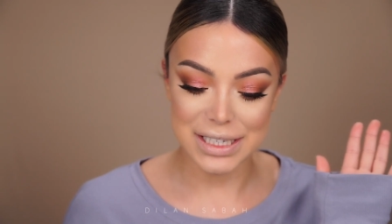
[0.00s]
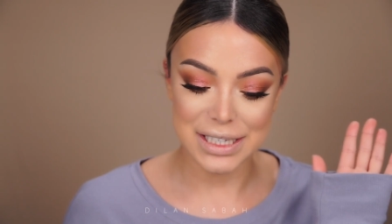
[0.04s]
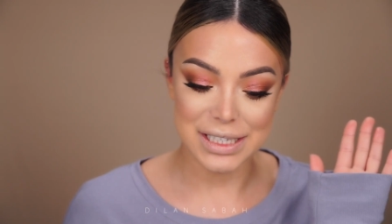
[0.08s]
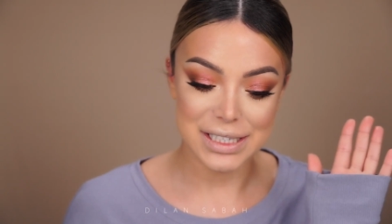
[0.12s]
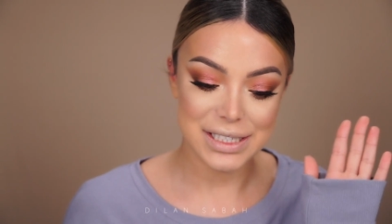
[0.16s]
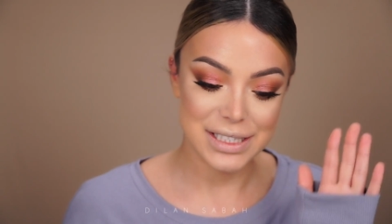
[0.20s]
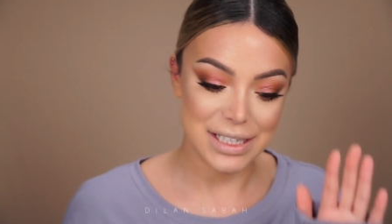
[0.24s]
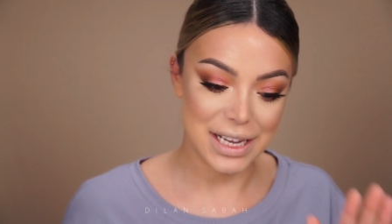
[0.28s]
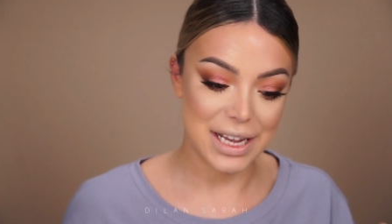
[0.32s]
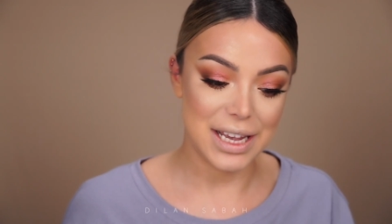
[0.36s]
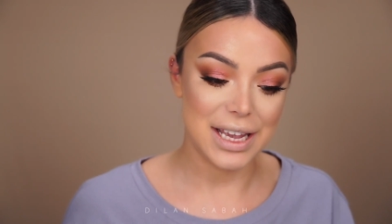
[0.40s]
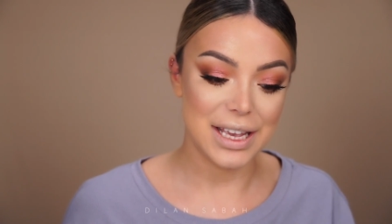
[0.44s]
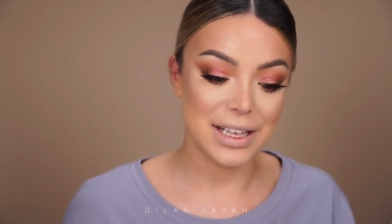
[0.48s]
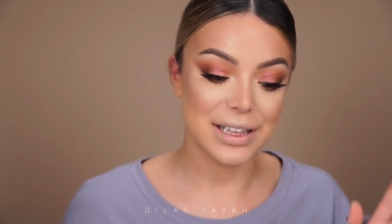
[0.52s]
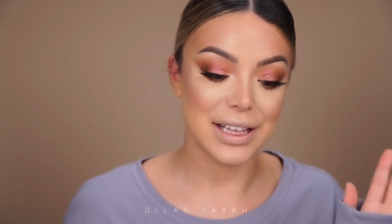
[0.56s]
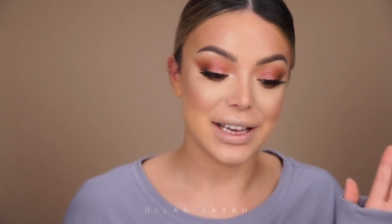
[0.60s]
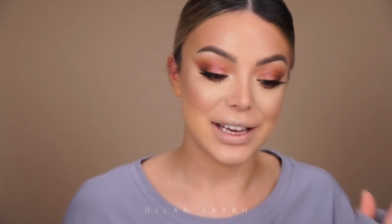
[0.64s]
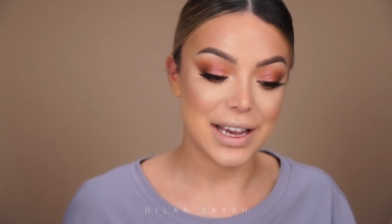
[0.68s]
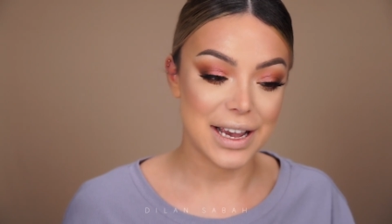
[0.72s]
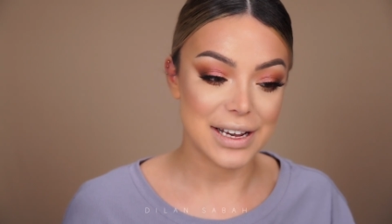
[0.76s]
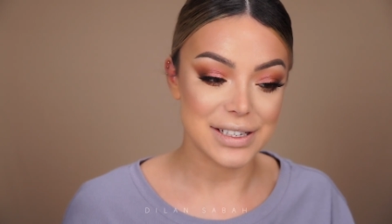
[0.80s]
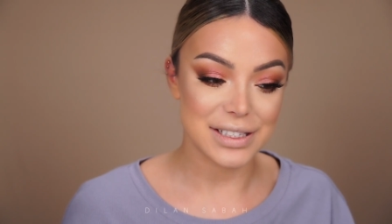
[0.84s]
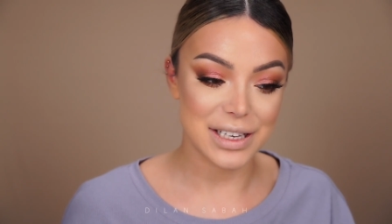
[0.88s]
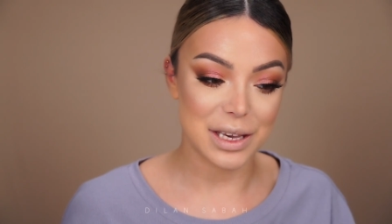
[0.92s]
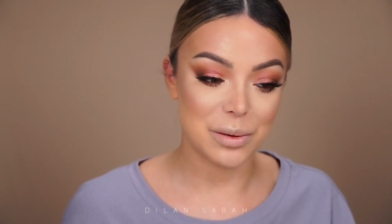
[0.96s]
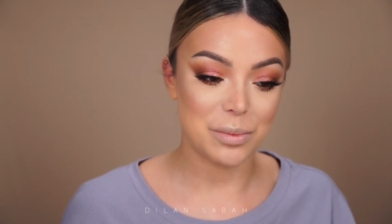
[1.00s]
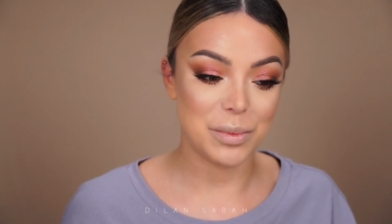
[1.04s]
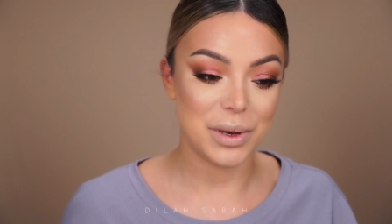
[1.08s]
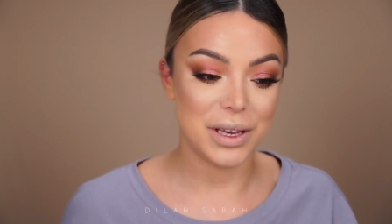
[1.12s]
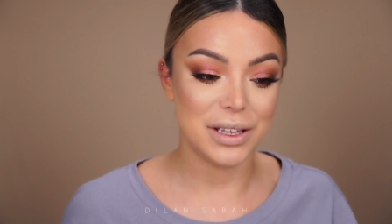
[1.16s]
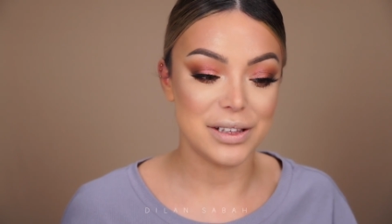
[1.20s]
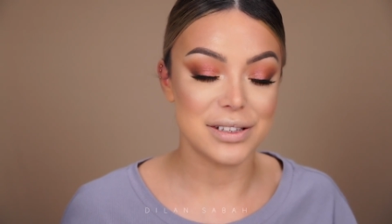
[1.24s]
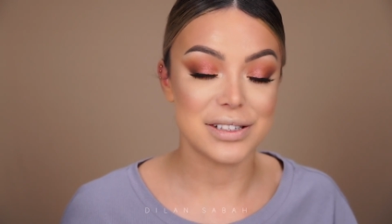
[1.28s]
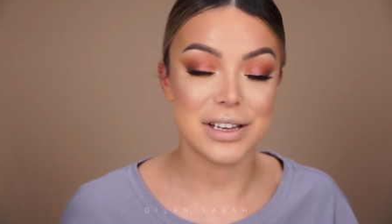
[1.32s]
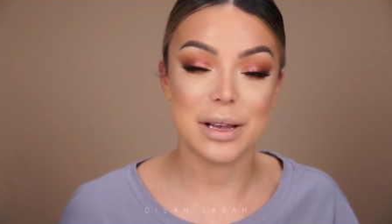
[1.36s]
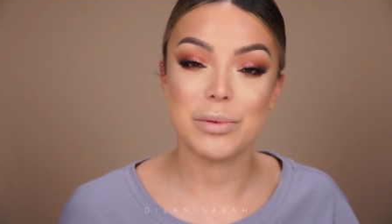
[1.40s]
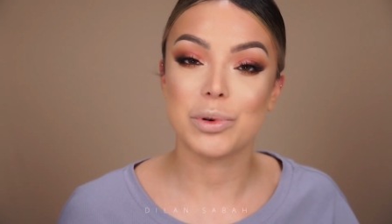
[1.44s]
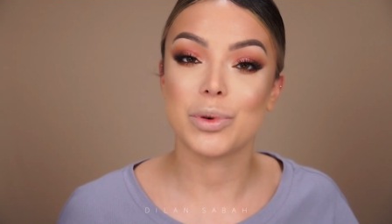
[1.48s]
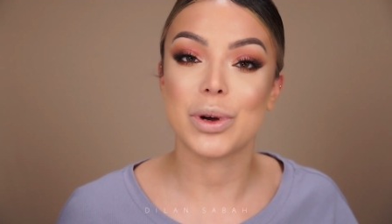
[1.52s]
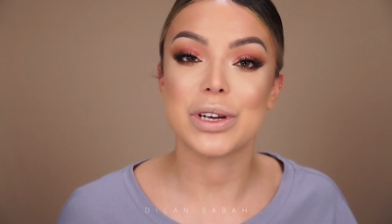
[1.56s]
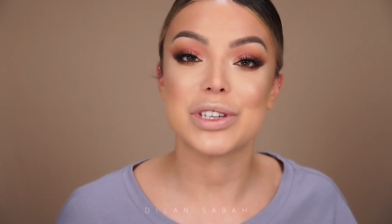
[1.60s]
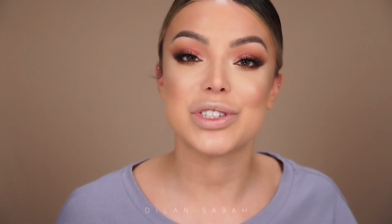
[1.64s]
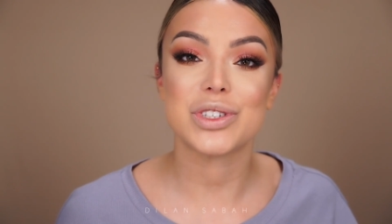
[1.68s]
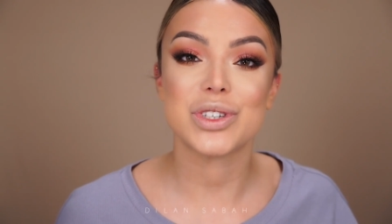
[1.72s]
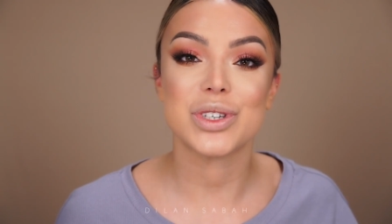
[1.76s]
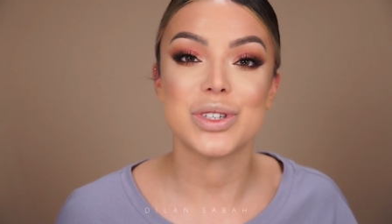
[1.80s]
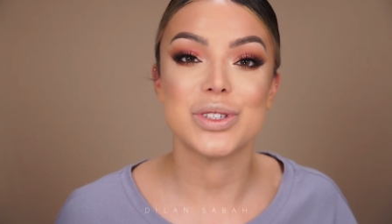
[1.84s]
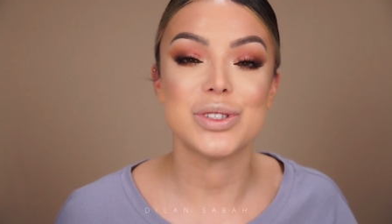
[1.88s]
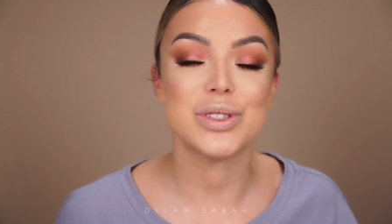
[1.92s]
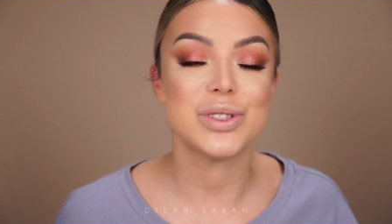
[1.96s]
saying, like, asking me the same
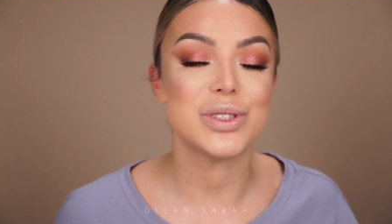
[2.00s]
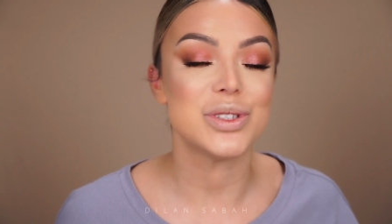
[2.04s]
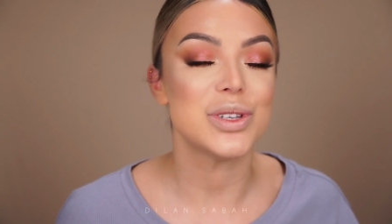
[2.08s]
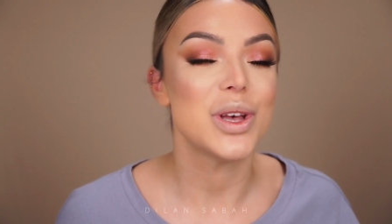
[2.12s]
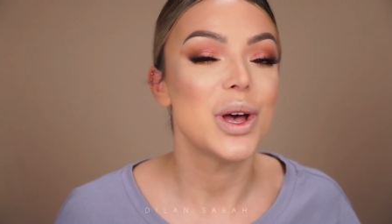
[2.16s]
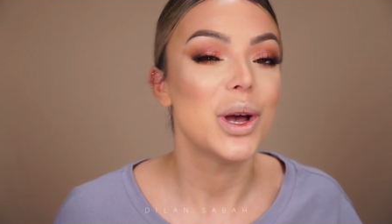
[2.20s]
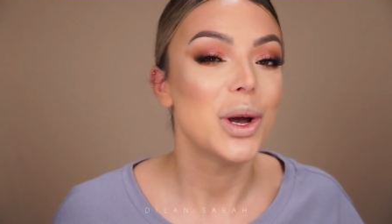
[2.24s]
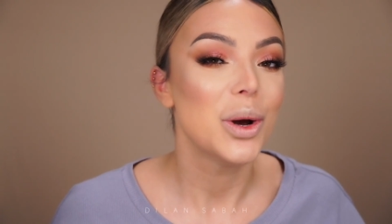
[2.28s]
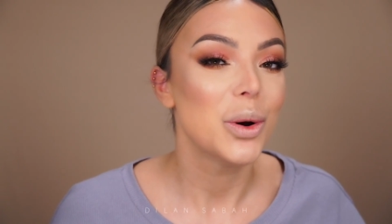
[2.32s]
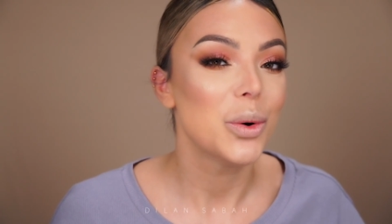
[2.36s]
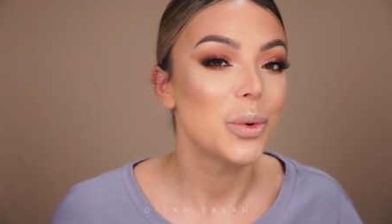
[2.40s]
questions.